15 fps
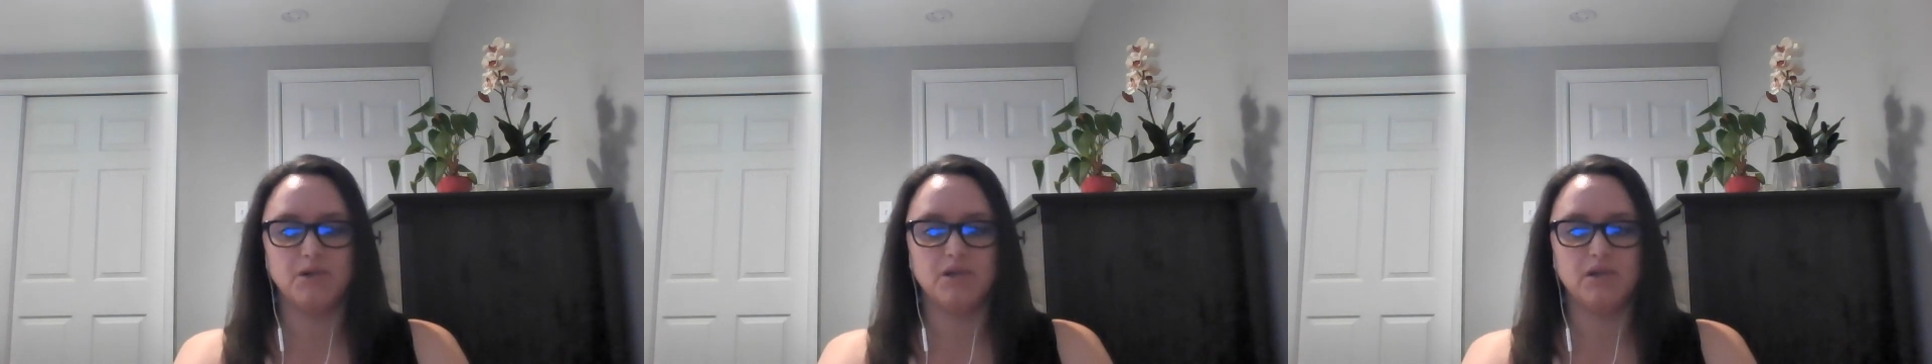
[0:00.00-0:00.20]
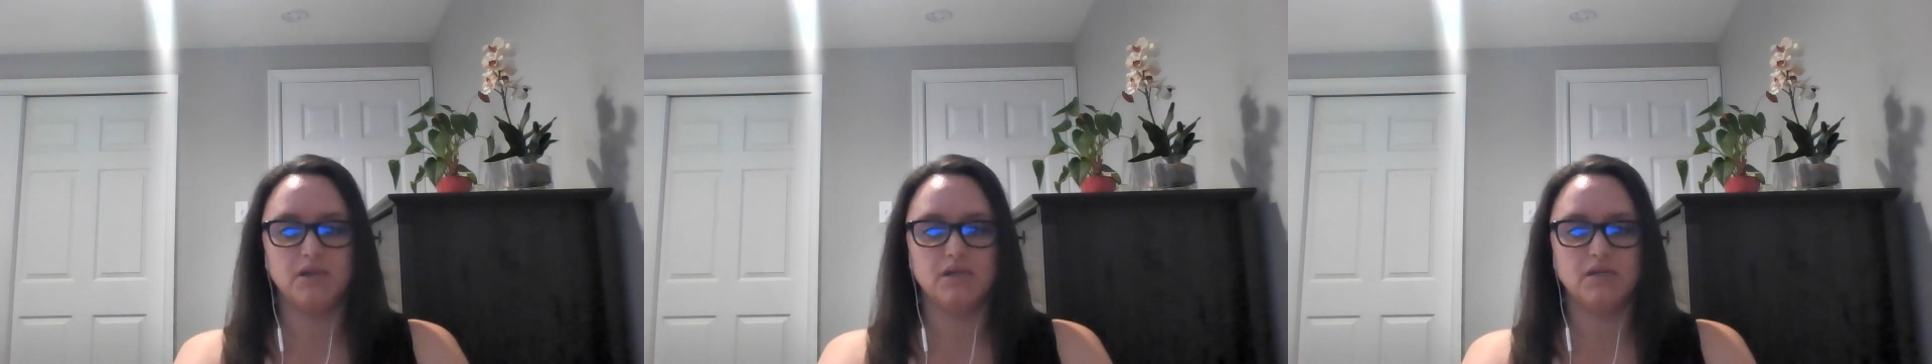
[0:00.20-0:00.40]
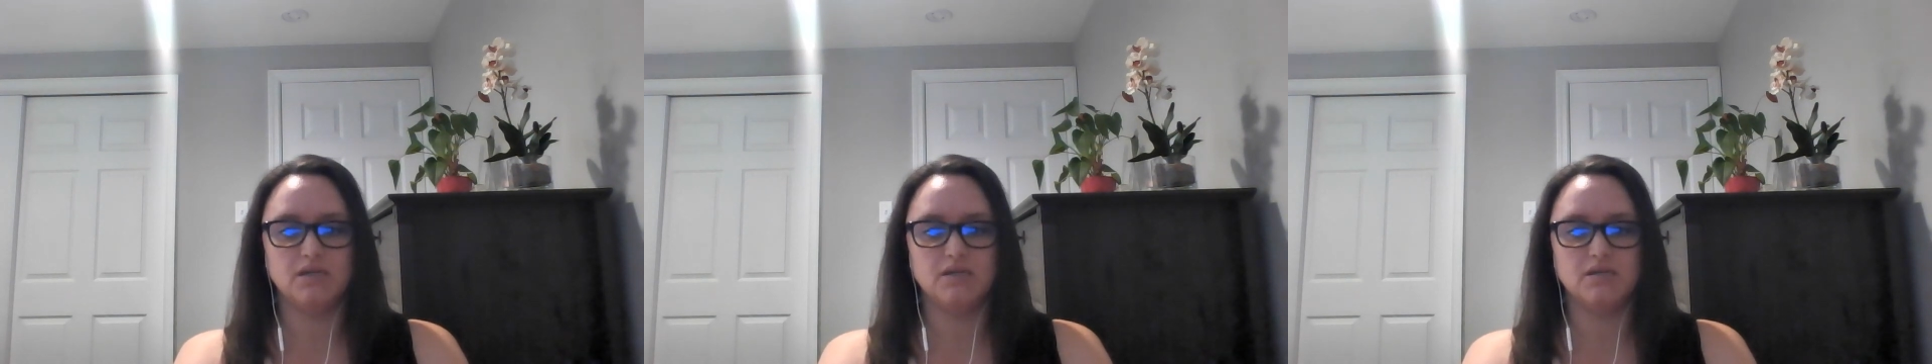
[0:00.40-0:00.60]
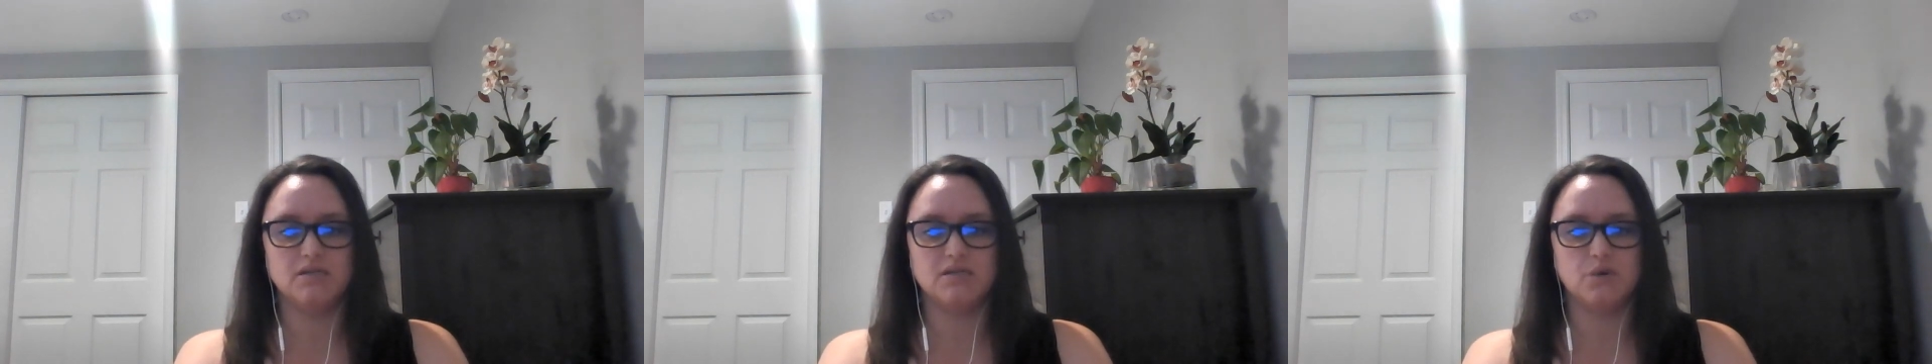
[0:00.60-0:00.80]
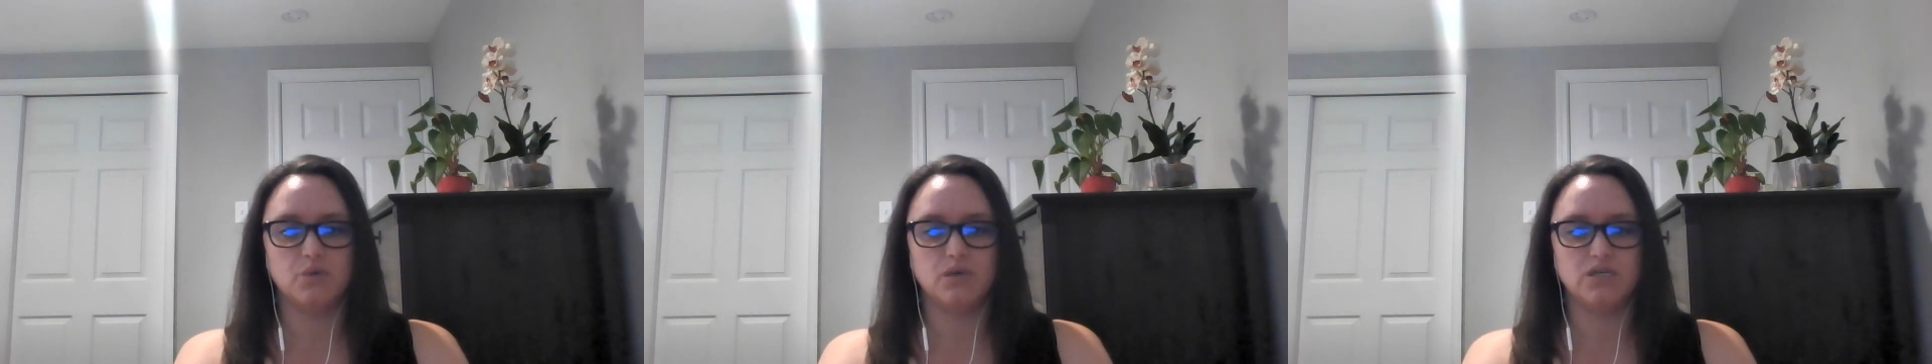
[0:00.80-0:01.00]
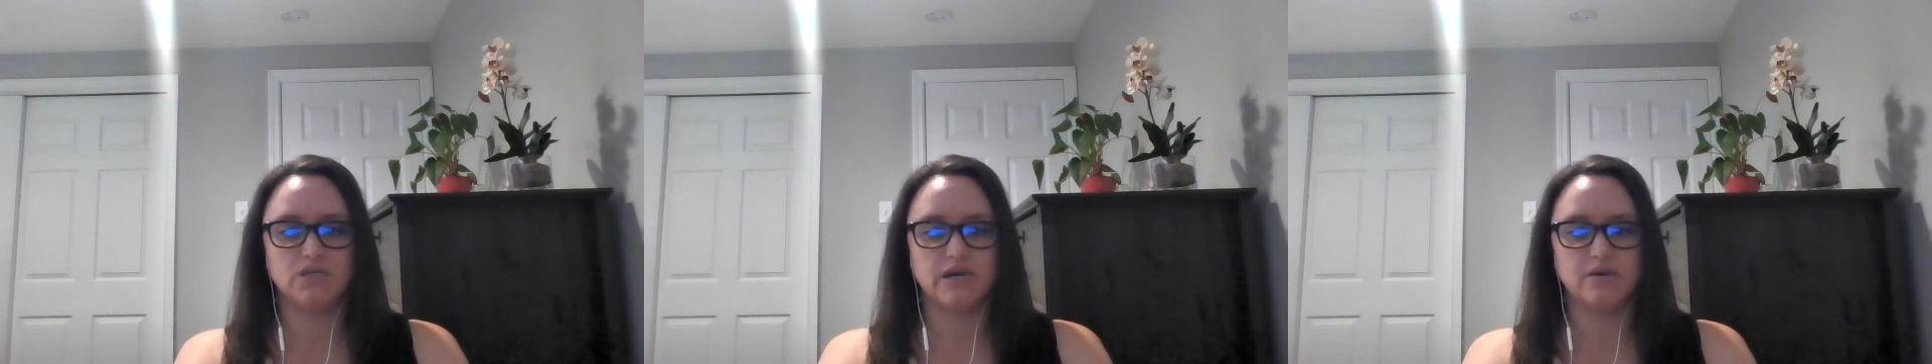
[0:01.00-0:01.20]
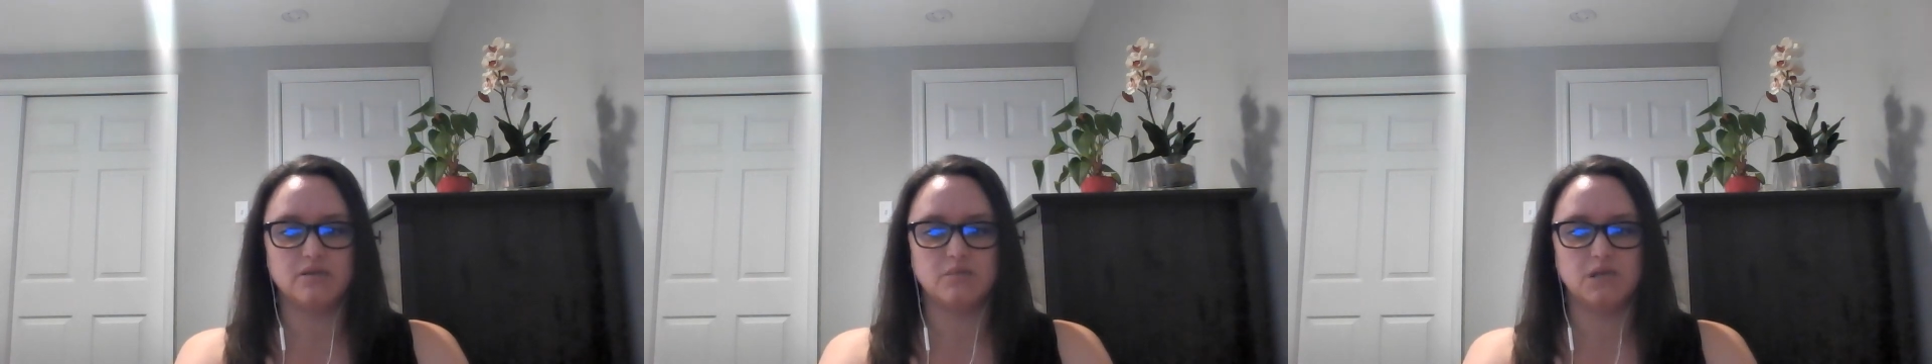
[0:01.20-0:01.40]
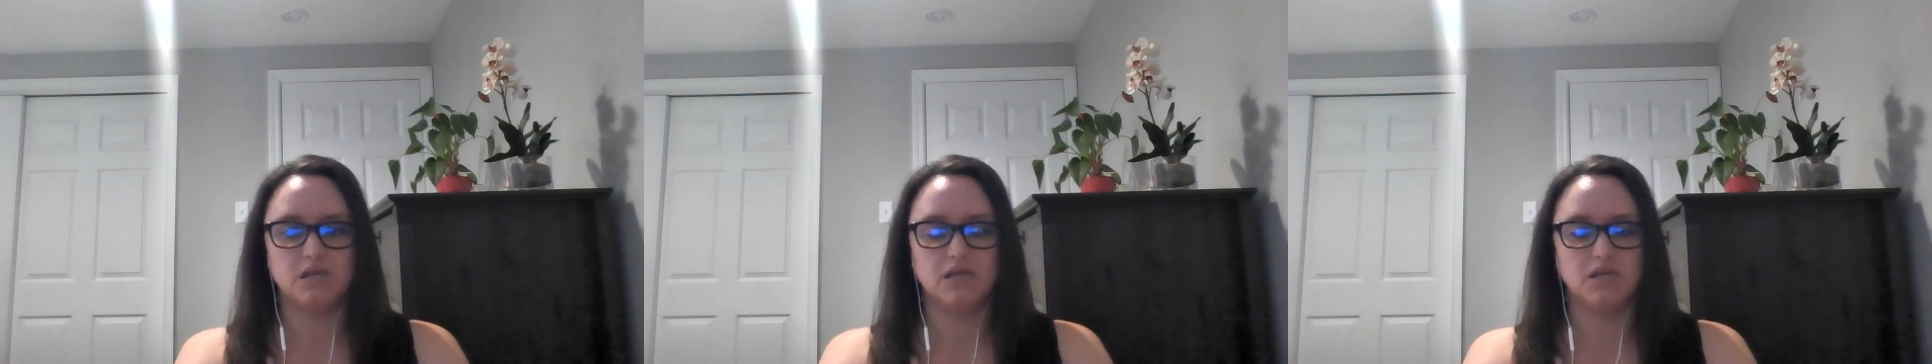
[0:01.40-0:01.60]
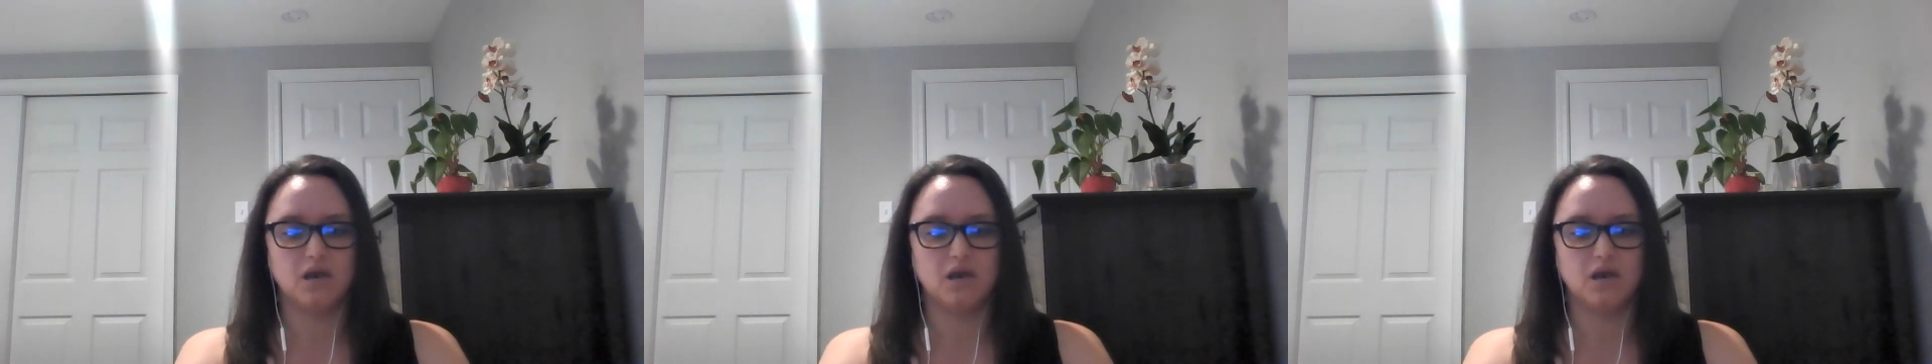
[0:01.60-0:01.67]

please reach out to me in the